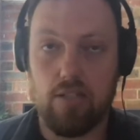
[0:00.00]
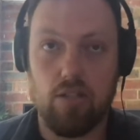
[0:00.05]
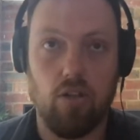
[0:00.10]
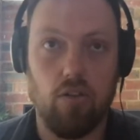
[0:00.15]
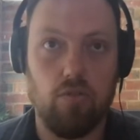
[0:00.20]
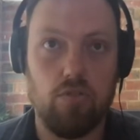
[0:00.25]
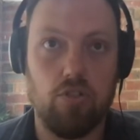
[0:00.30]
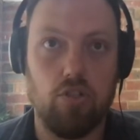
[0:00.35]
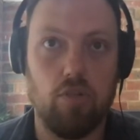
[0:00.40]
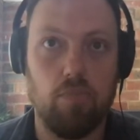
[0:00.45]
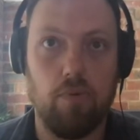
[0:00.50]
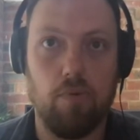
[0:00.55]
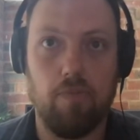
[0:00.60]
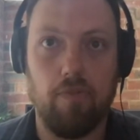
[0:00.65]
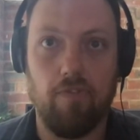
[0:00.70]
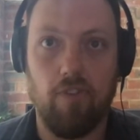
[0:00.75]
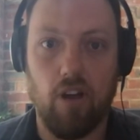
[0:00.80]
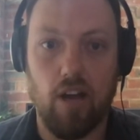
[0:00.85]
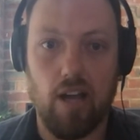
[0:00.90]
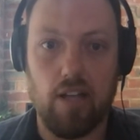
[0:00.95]
So super
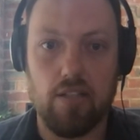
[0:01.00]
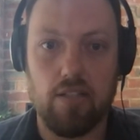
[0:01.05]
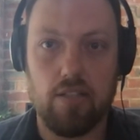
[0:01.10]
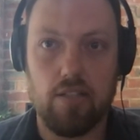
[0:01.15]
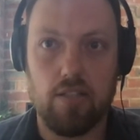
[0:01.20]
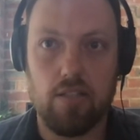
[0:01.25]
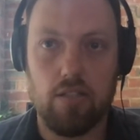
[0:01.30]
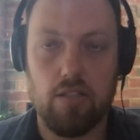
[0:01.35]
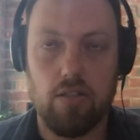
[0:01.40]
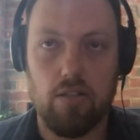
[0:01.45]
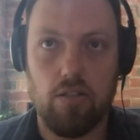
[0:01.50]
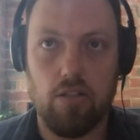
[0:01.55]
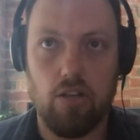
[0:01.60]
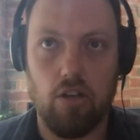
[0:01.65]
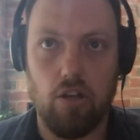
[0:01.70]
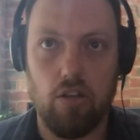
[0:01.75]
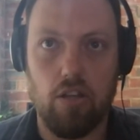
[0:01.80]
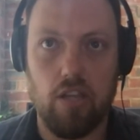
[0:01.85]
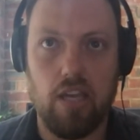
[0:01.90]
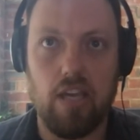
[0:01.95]
provides, you
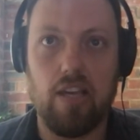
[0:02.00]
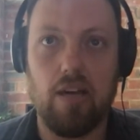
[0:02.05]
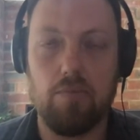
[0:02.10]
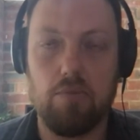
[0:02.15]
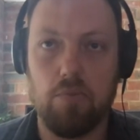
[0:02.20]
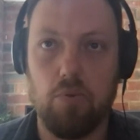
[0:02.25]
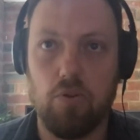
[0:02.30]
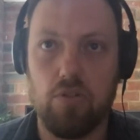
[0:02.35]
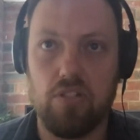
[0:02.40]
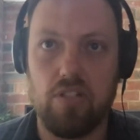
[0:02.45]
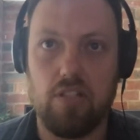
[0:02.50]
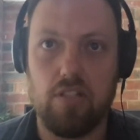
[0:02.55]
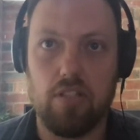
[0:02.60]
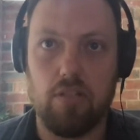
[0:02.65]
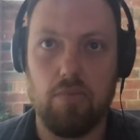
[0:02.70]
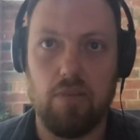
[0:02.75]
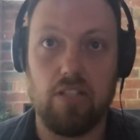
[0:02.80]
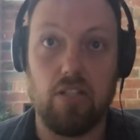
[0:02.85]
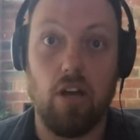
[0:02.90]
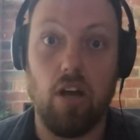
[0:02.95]
know, the income support
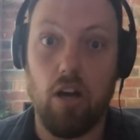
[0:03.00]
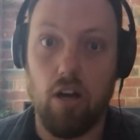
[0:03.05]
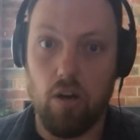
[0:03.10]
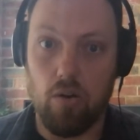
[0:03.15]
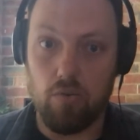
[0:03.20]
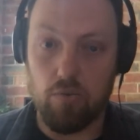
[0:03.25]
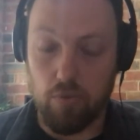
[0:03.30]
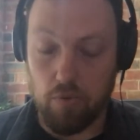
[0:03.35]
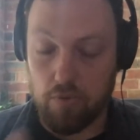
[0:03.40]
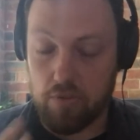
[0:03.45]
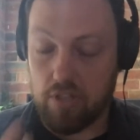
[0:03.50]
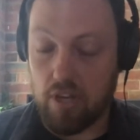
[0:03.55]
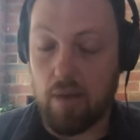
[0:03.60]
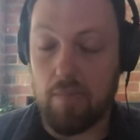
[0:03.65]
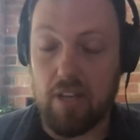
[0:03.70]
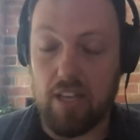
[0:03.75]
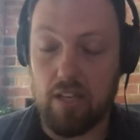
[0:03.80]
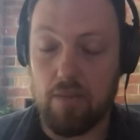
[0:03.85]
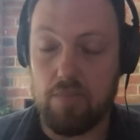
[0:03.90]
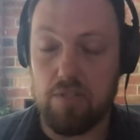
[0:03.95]
system as a whole, the
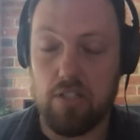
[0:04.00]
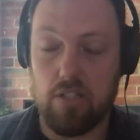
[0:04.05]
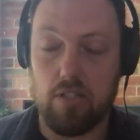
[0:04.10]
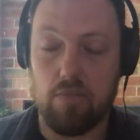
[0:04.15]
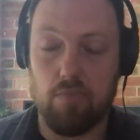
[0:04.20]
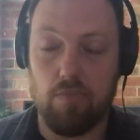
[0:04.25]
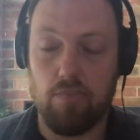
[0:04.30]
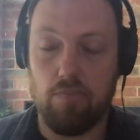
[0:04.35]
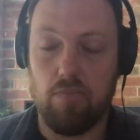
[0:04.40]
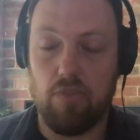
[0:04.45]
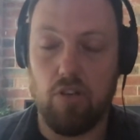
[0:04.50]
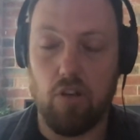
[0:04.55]
retirement income system,